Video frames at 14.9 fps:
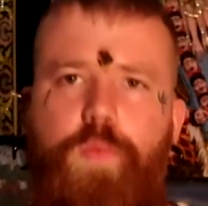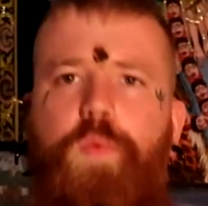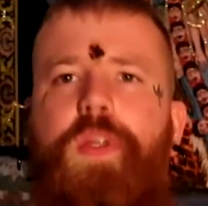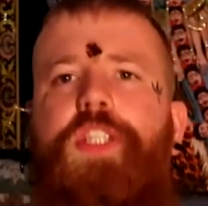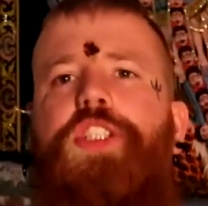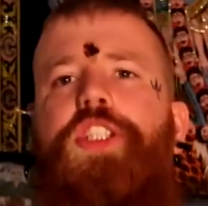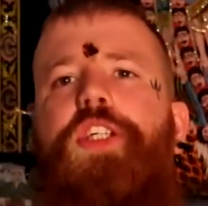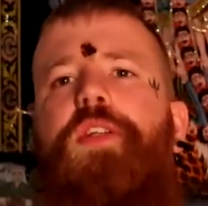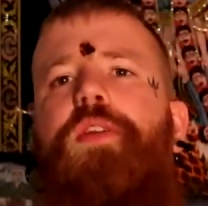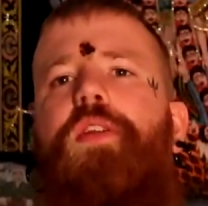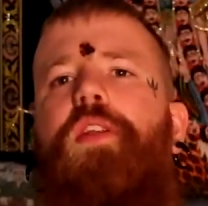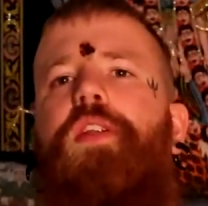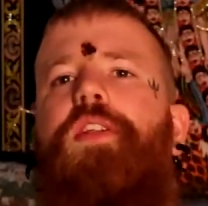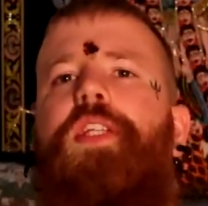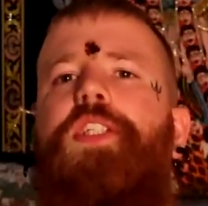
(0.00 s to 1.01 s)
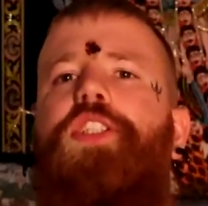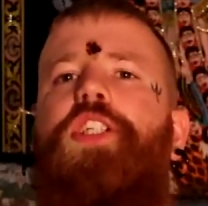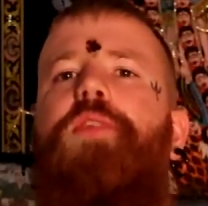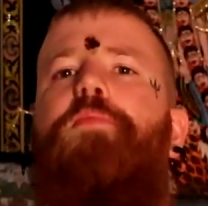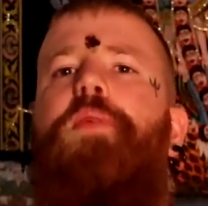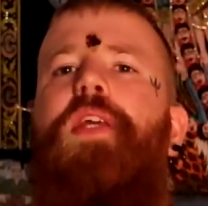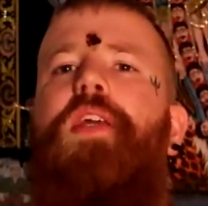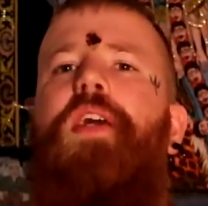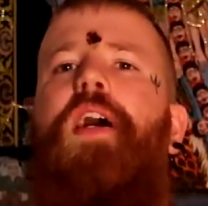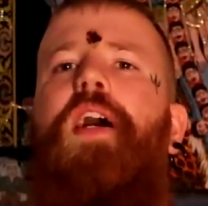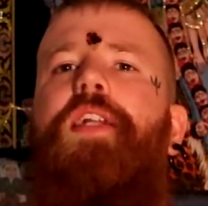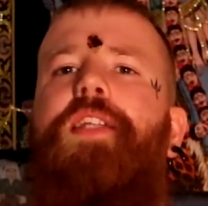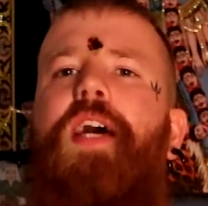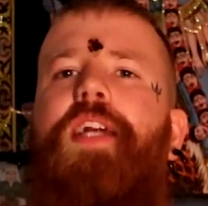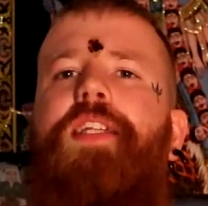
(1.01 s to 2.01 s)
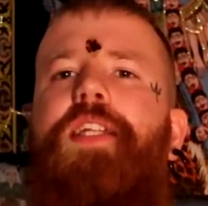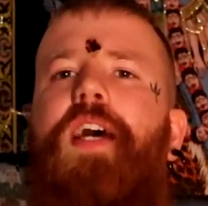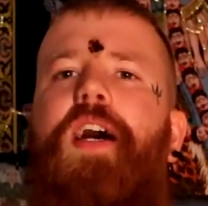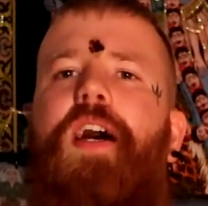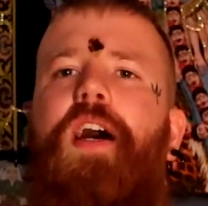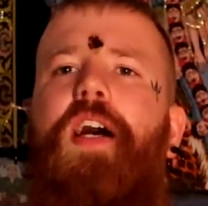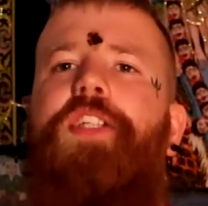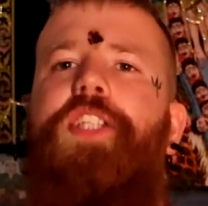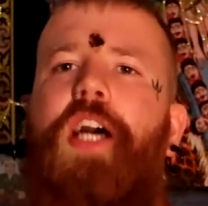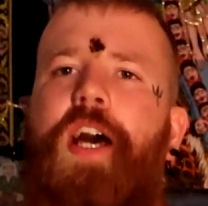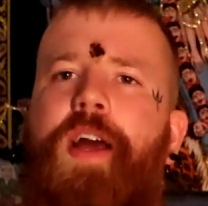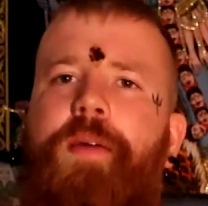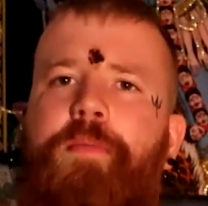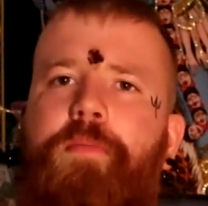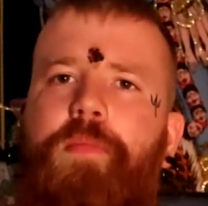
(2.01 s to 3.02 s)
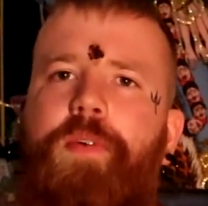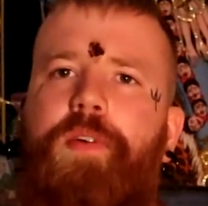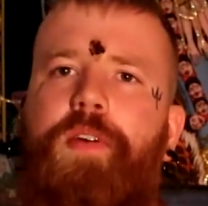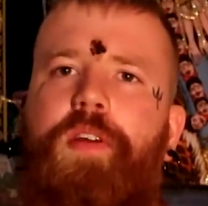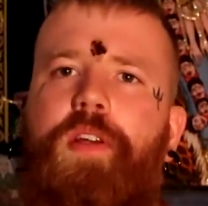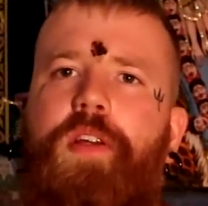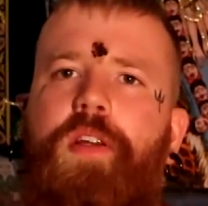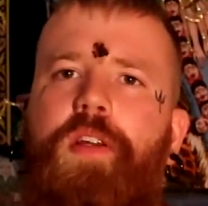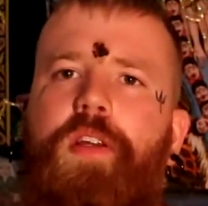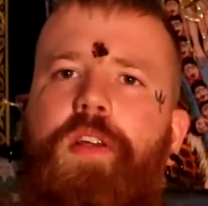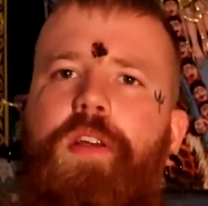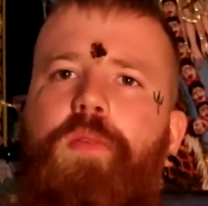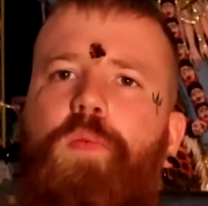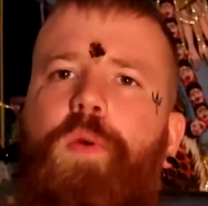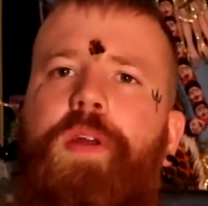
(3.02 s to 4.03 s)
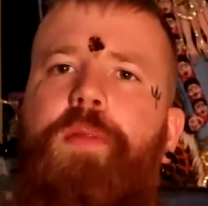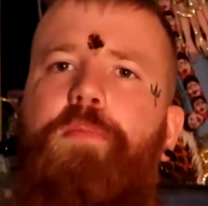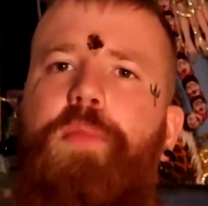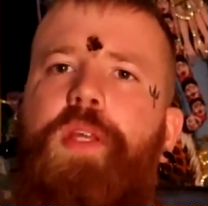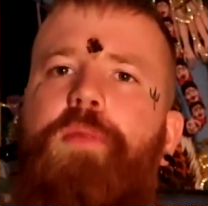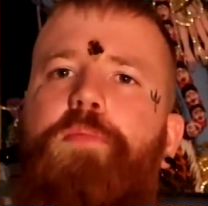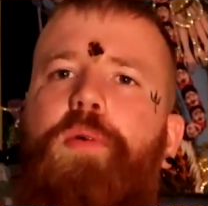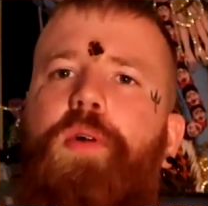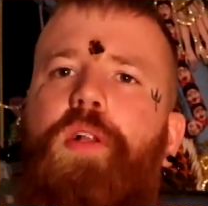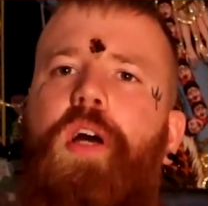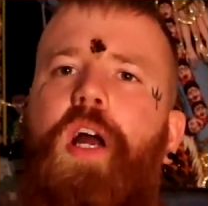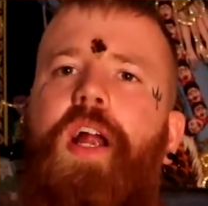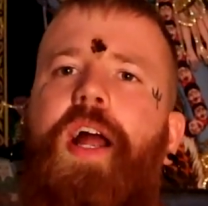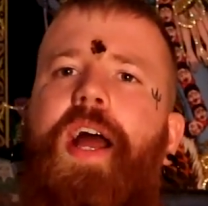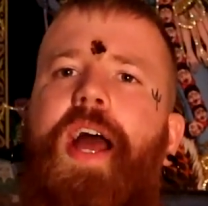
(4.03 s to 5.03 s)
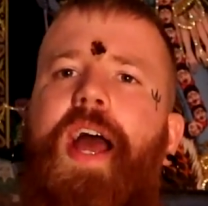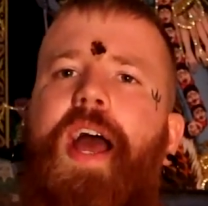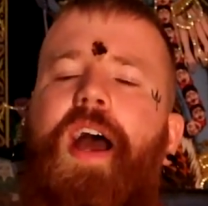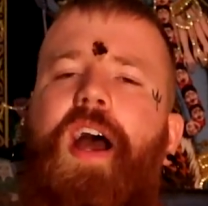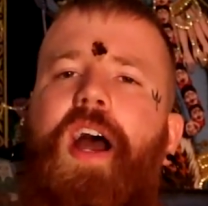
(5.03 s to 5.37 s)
This should be a time when people are